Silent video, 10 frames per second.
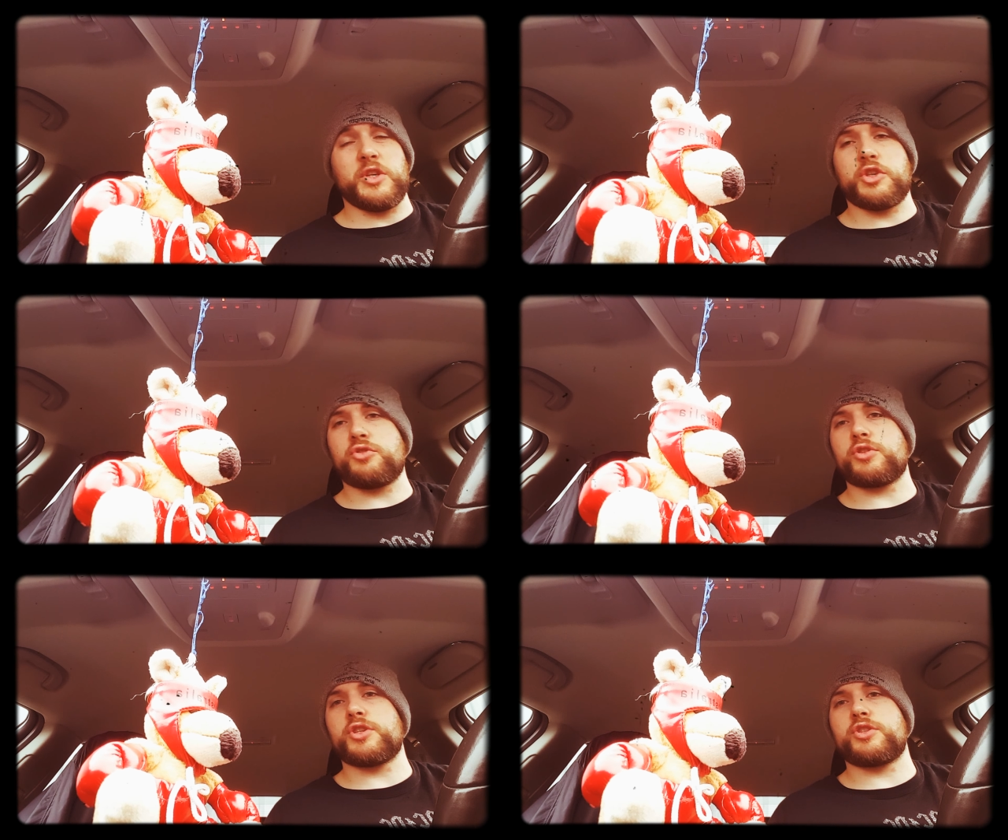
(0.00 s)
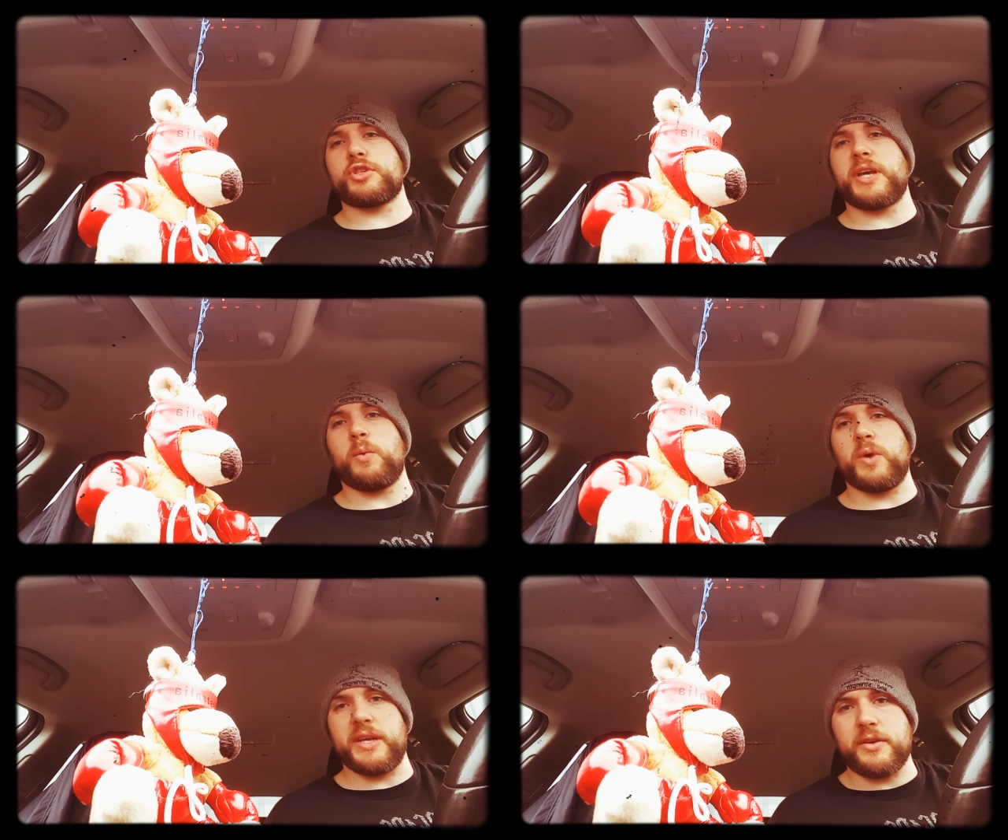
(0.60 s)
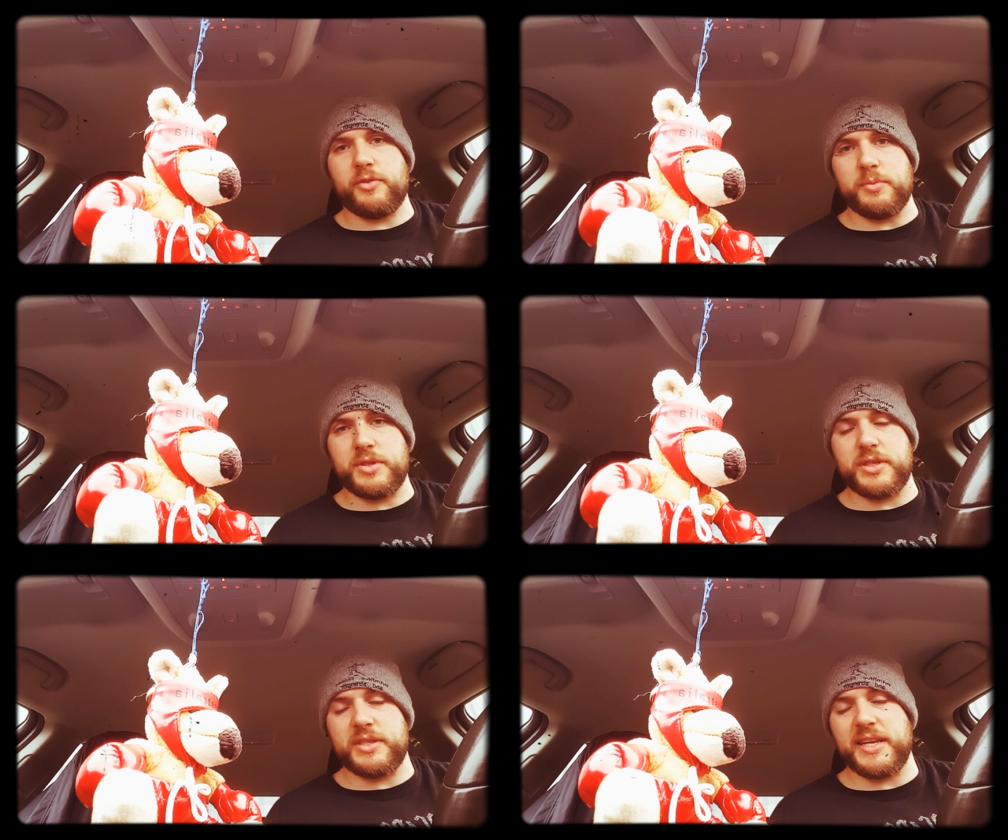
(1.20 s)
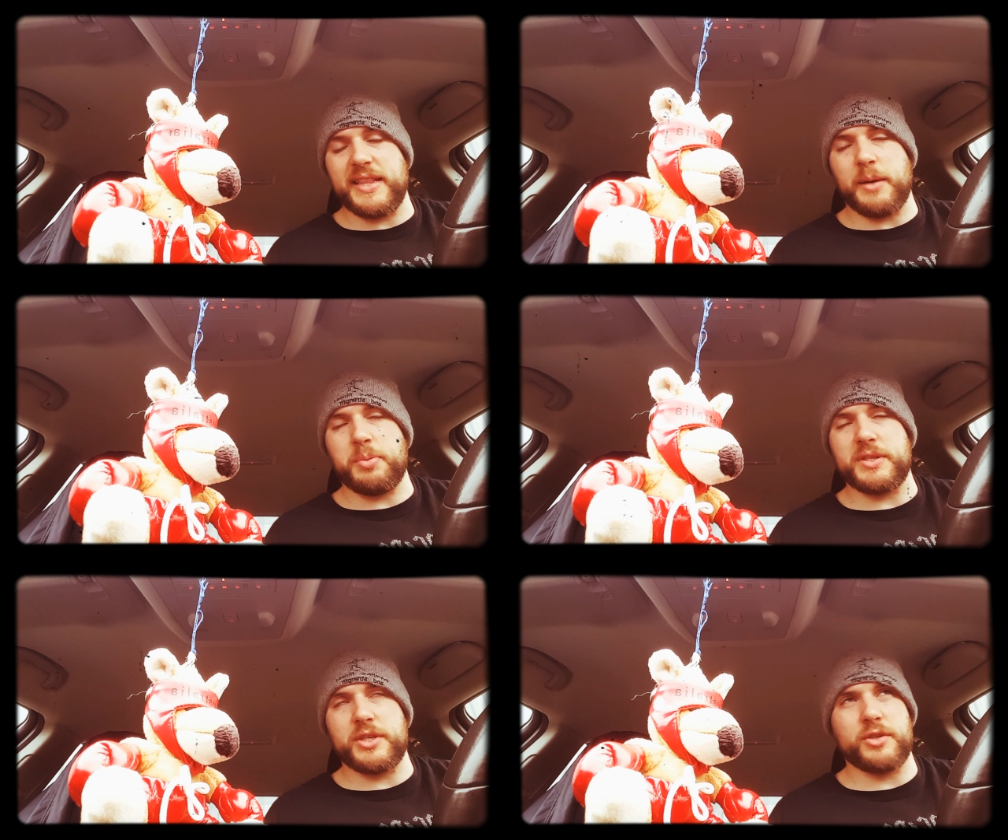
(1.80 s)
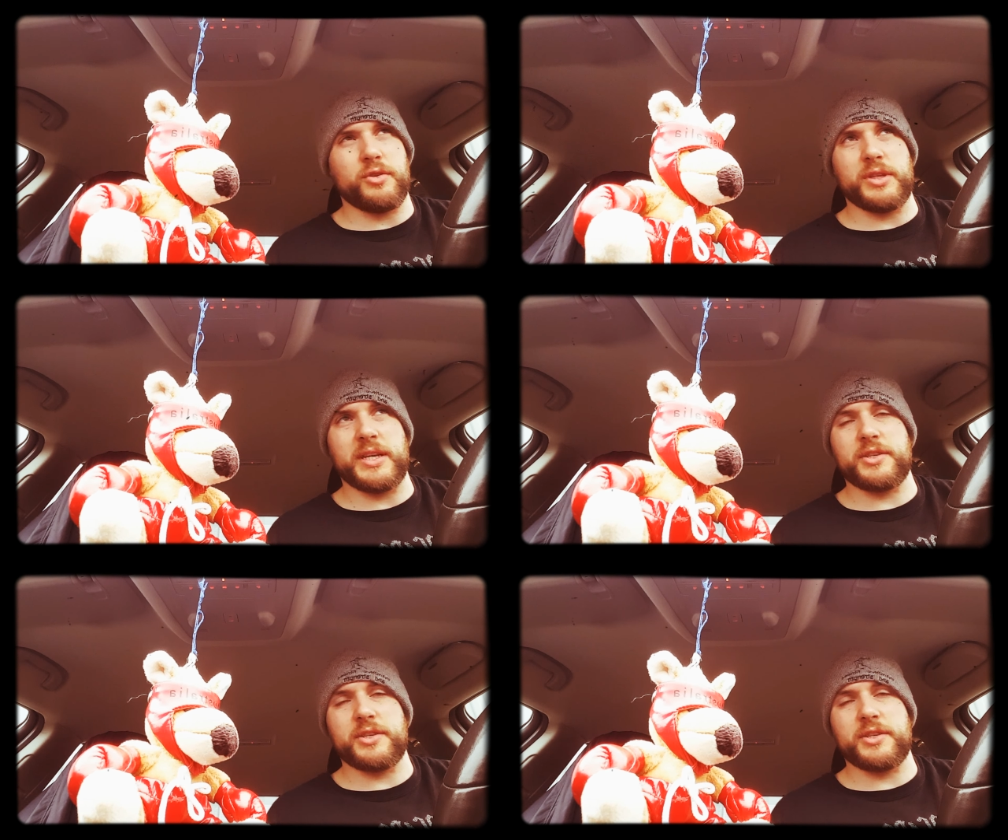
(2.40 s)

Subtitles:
structures just get weak from sitting that position all day.